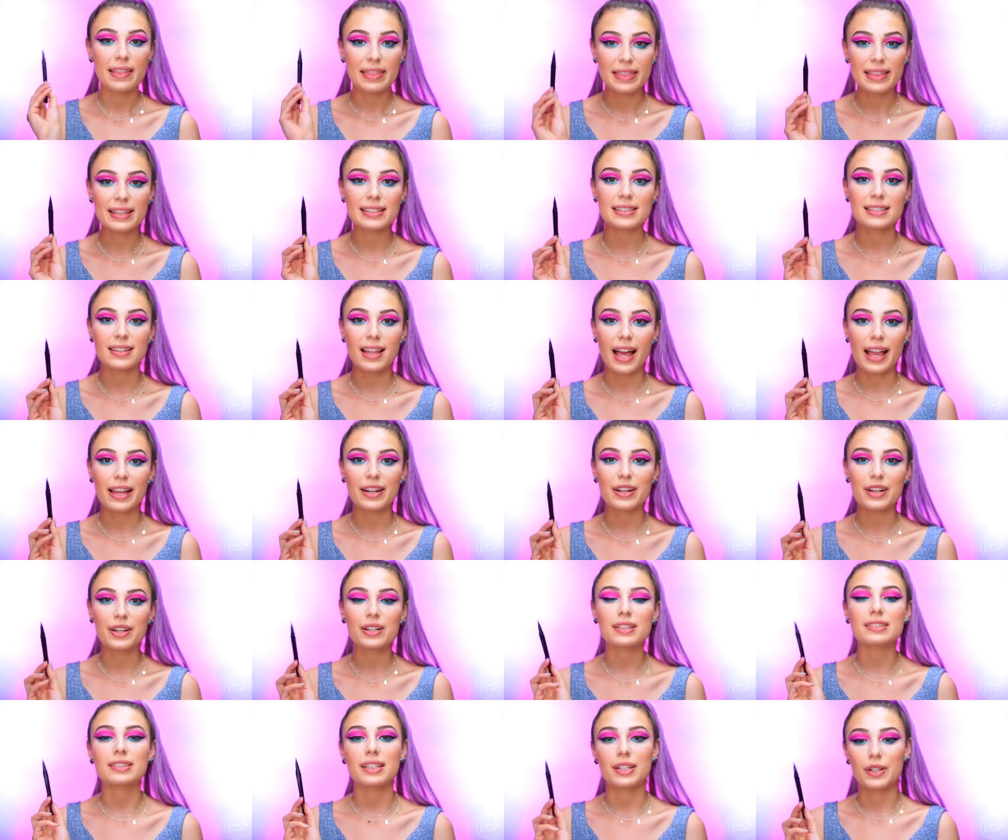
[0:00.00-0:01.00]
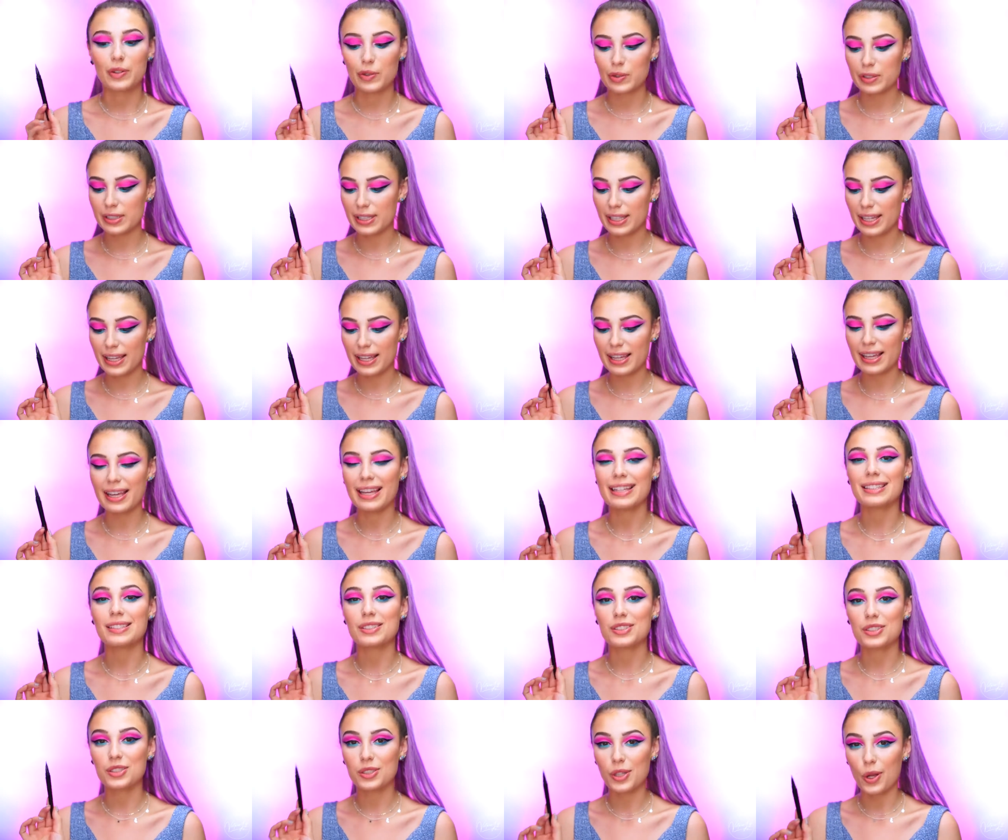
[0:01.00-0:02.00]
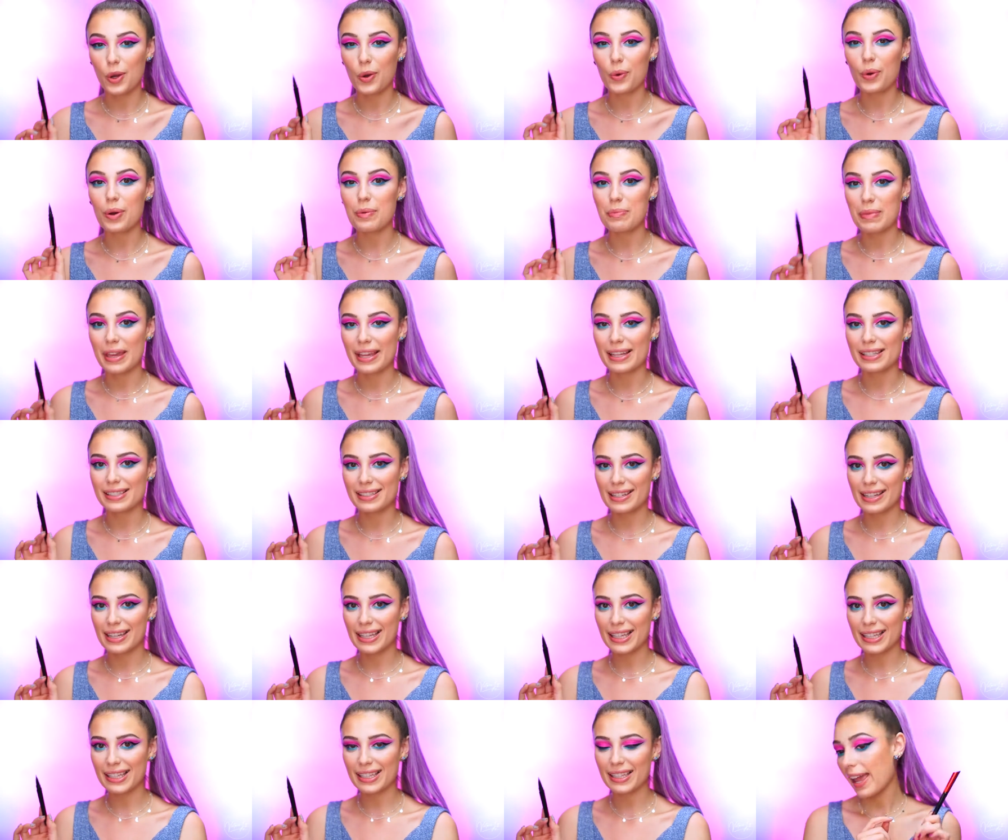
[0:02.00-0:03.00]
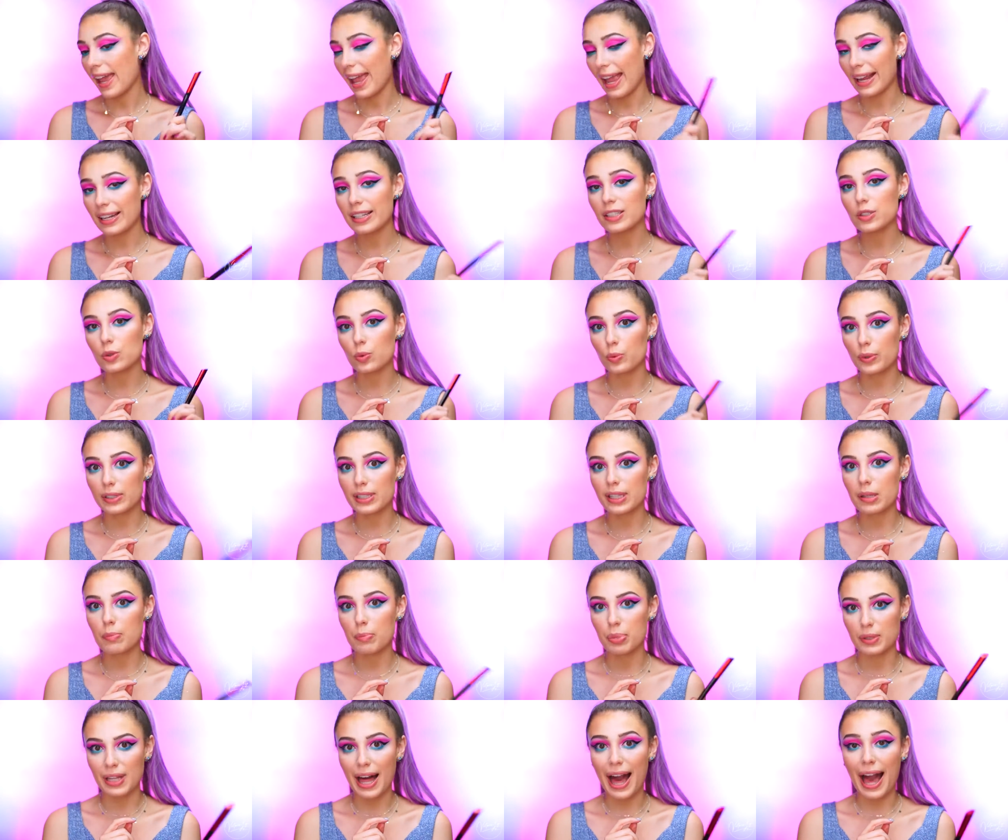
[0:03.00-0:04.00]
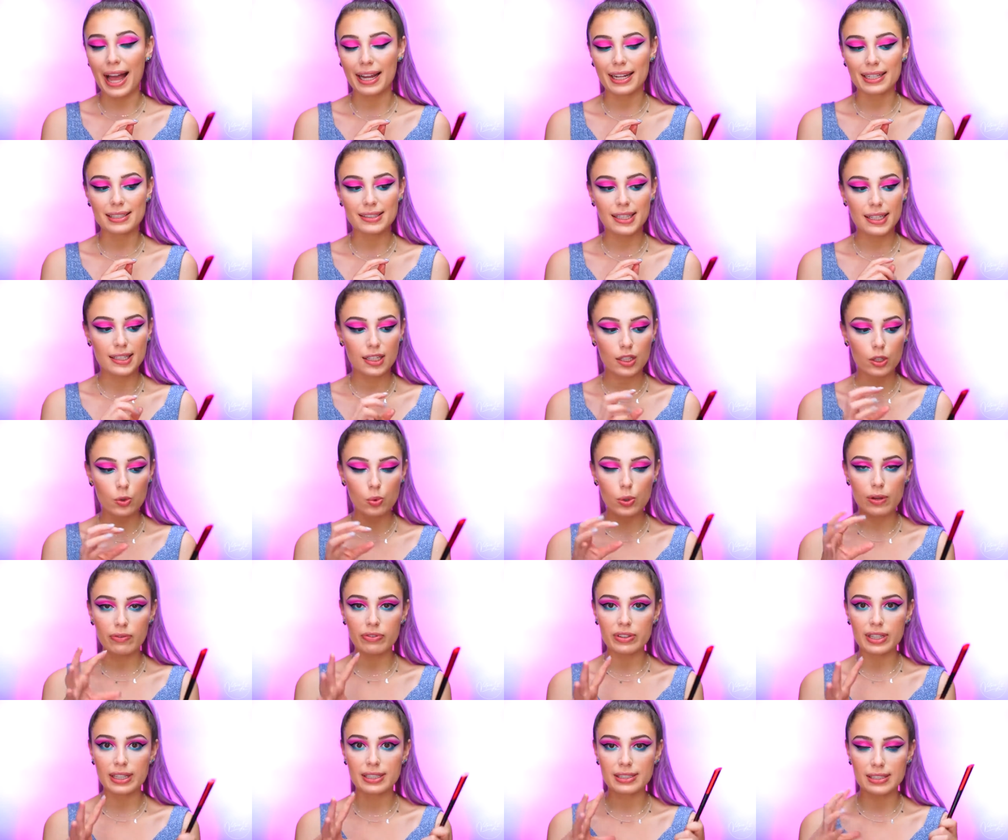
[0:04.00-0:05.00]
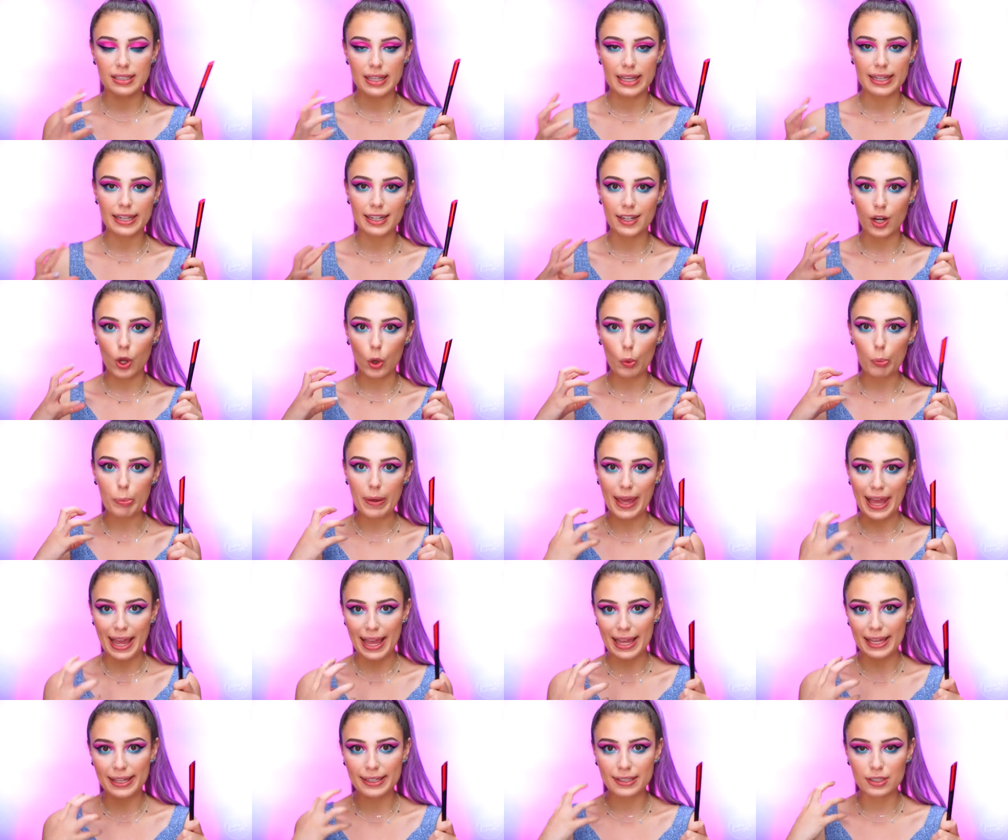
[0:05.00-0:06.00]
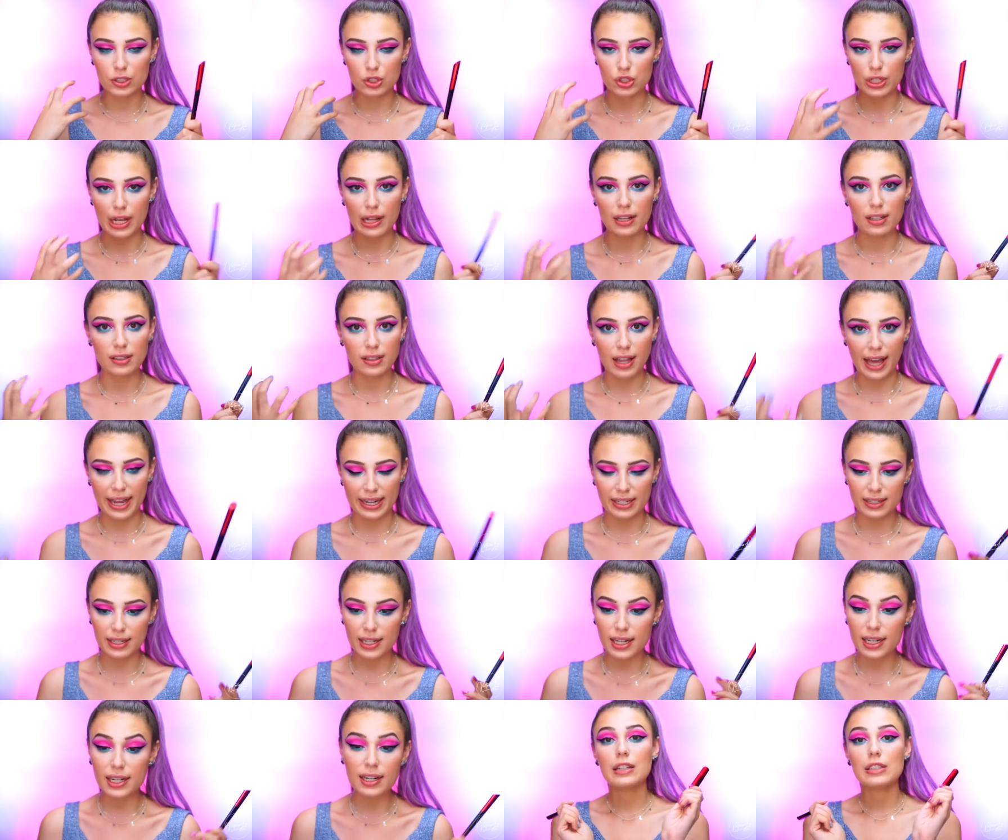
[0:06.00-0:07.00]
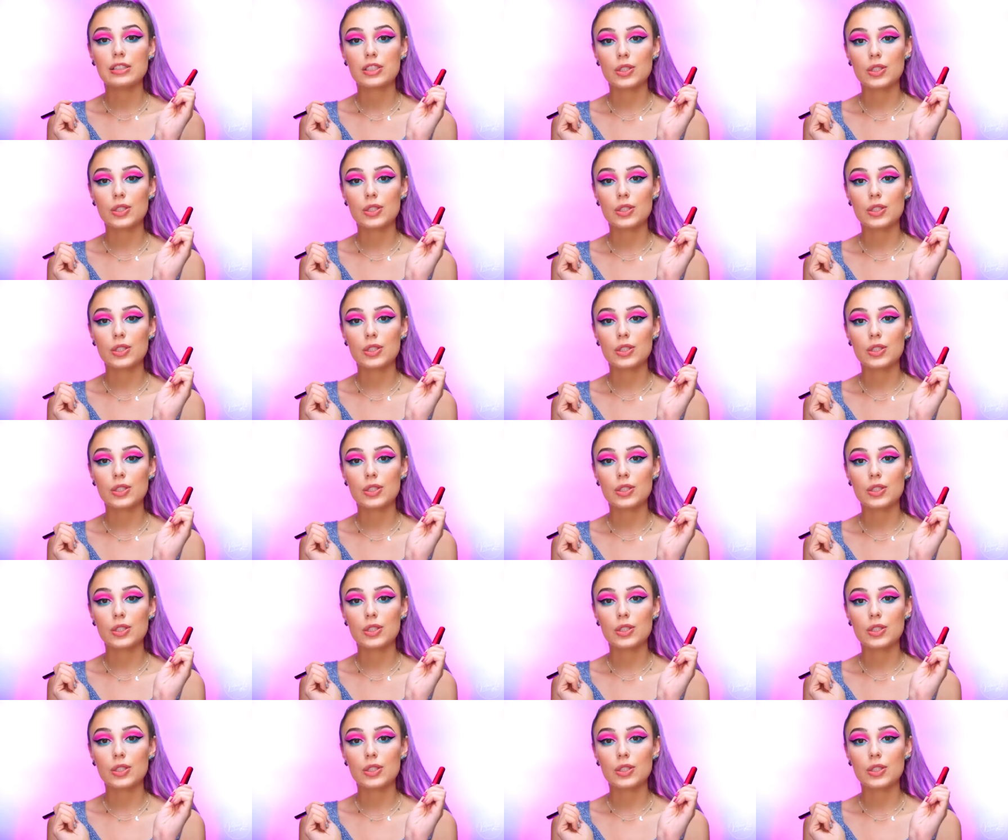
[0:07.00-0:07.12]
This liner literally is so amazing and it's really black. It's like equivalent to like an opaque gel liner.